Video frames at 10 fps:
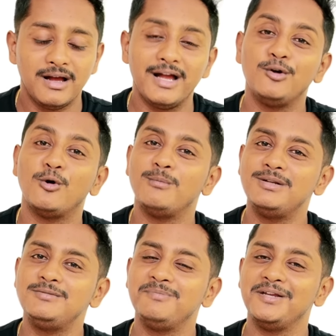and
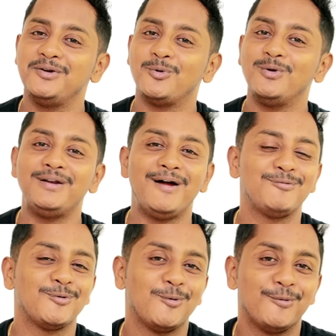normal speed don't have
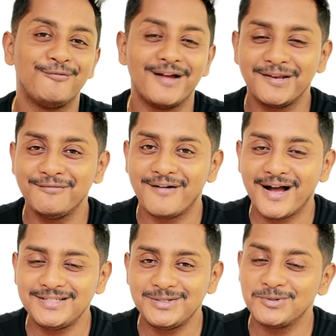to go very
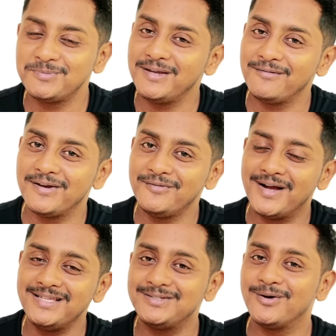fast you speak very
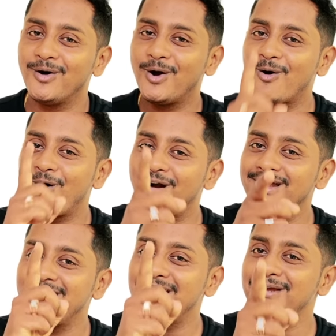fast
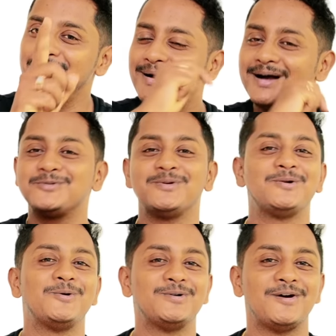content marks
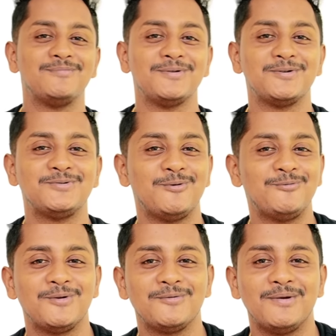will go down because
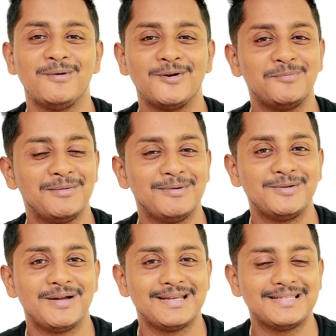software will not be able
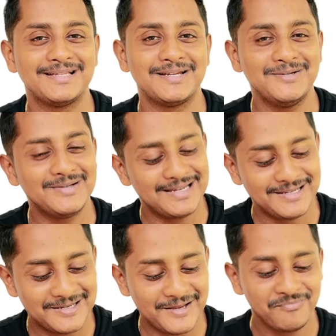to understand you
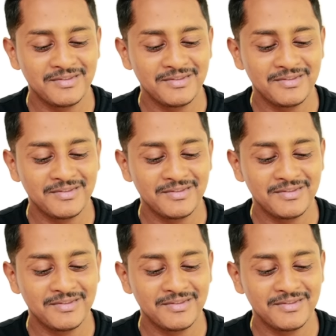clearly